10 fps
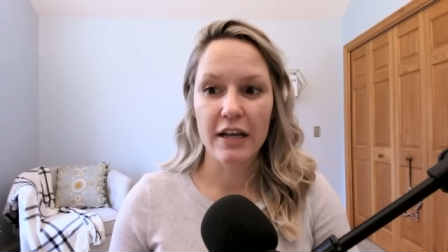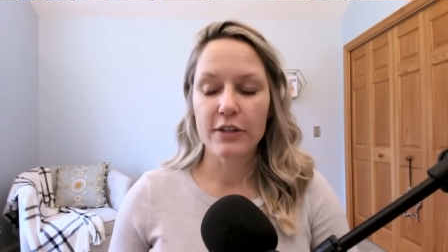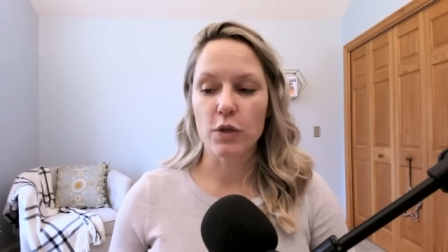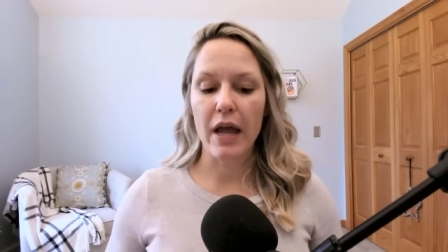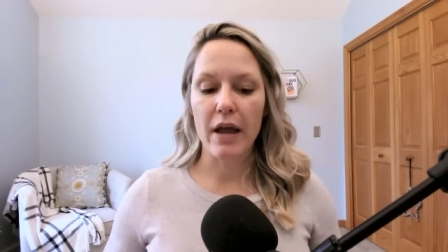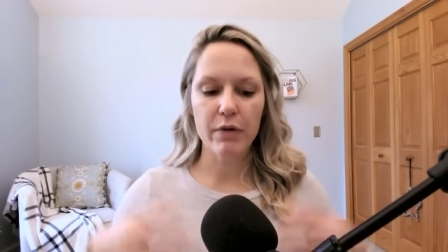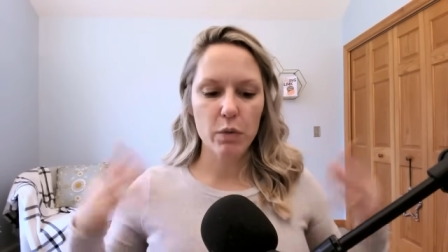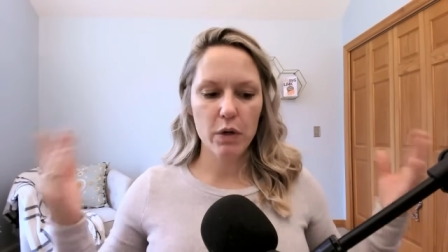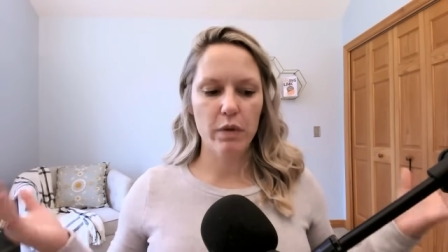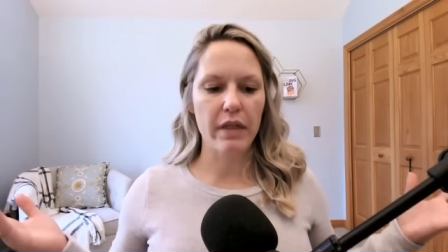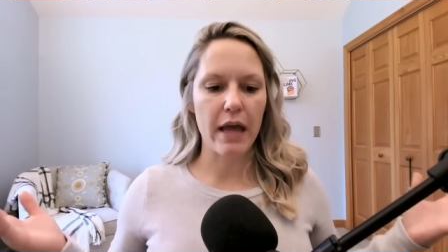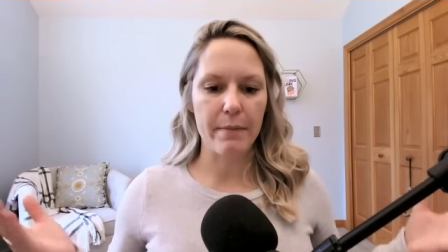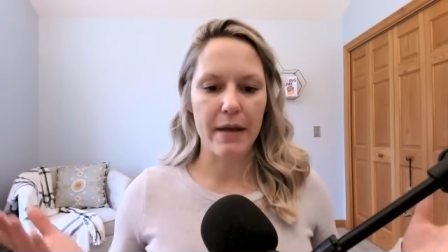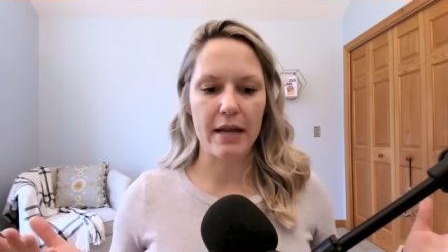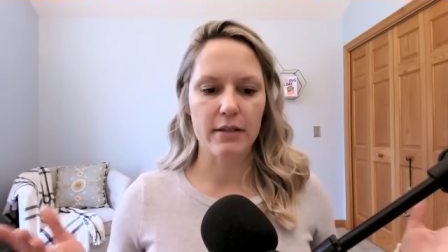So everyone with
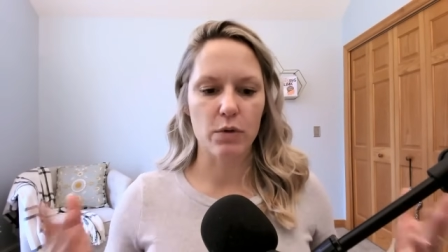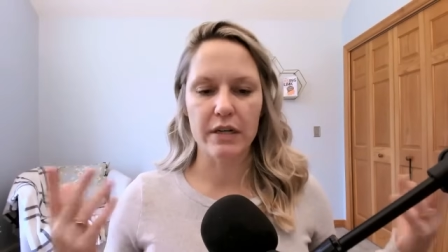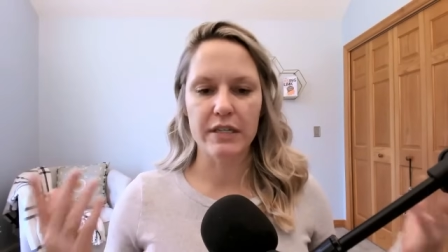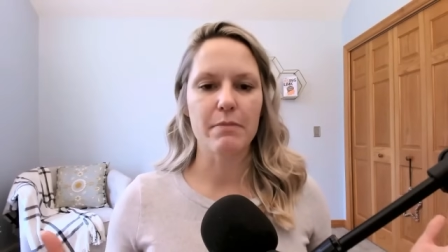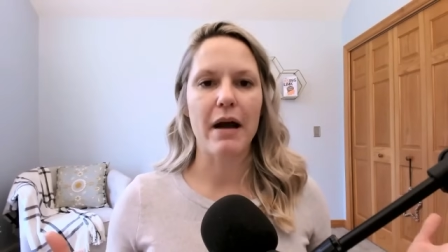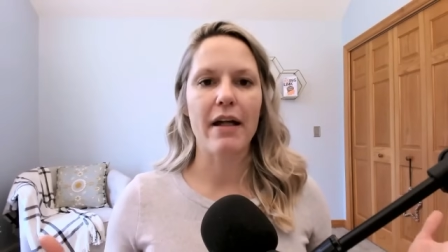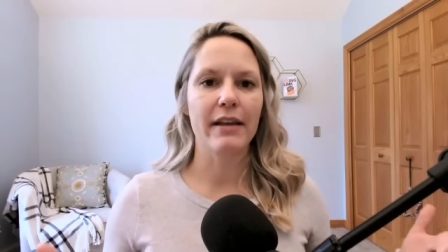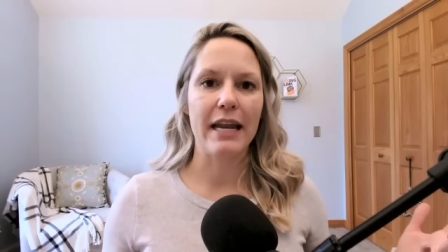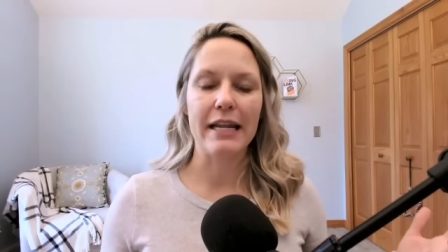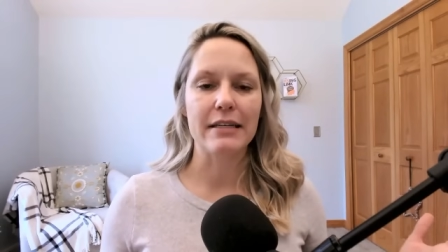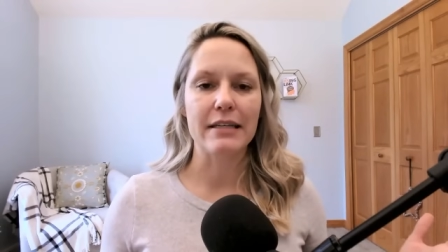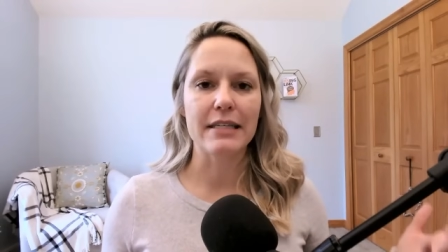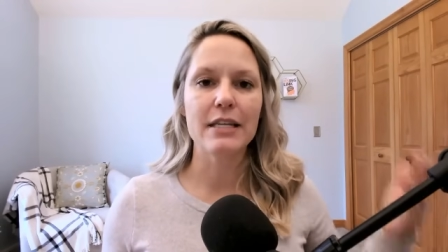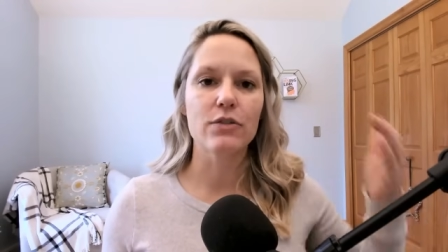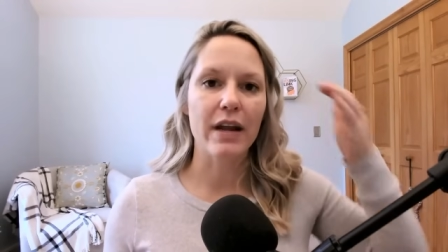M S or a demyelinating
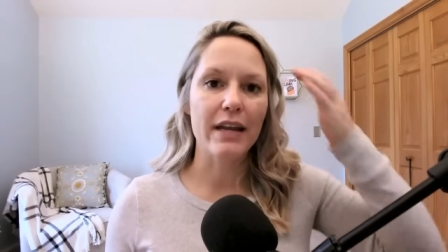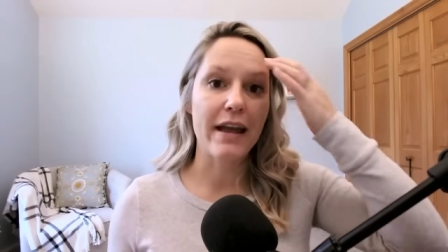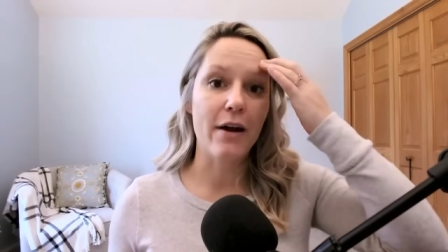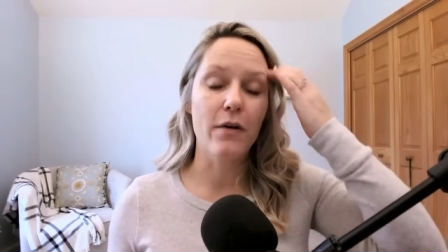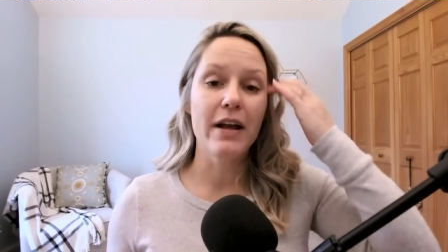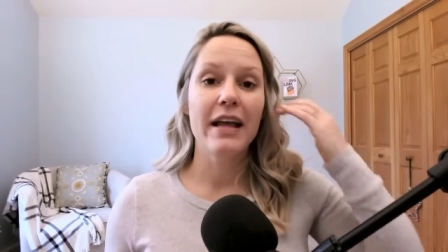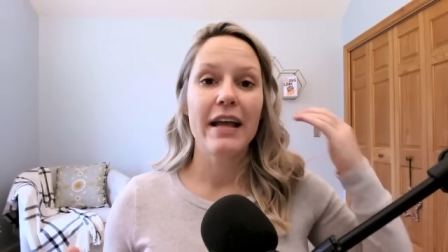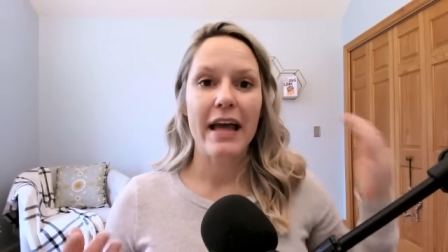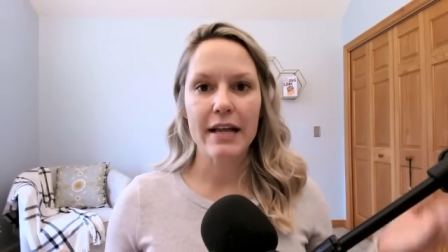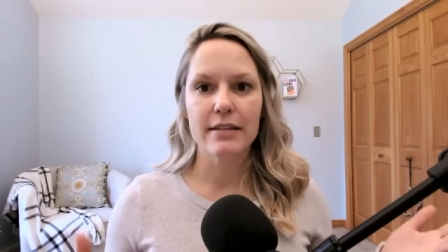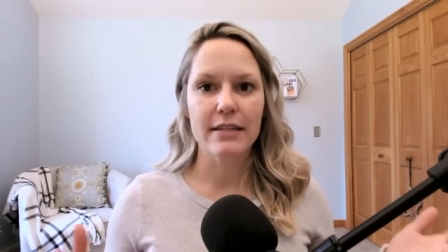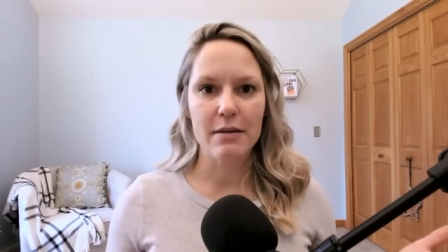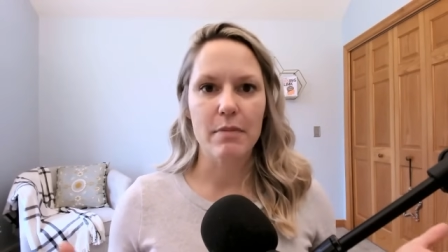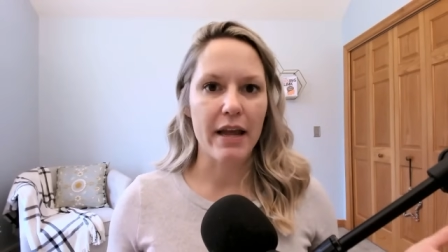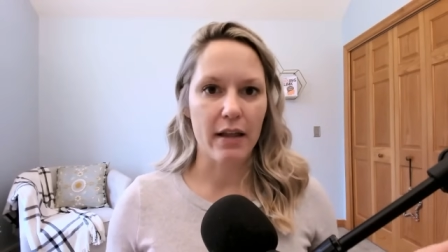disease right now has
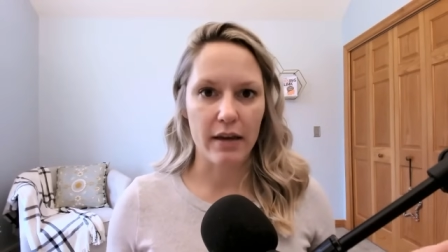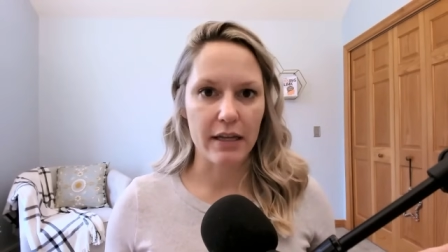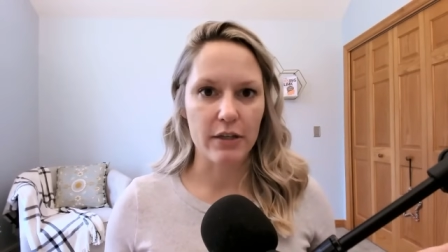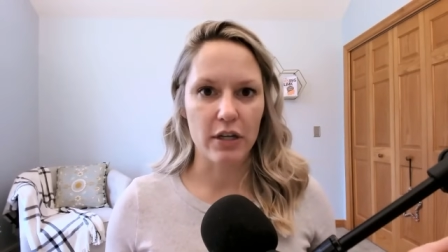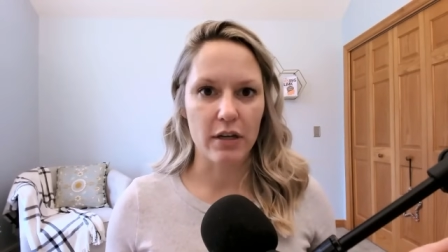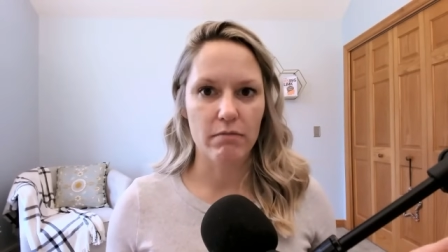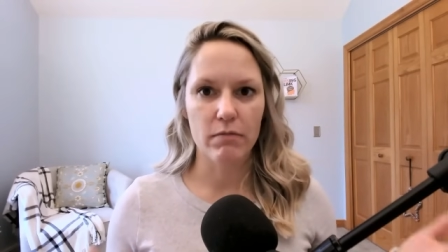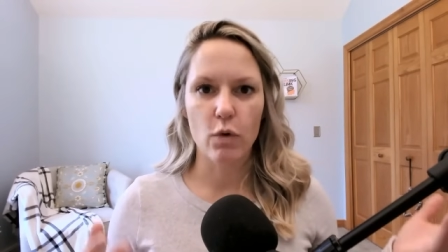demyelination,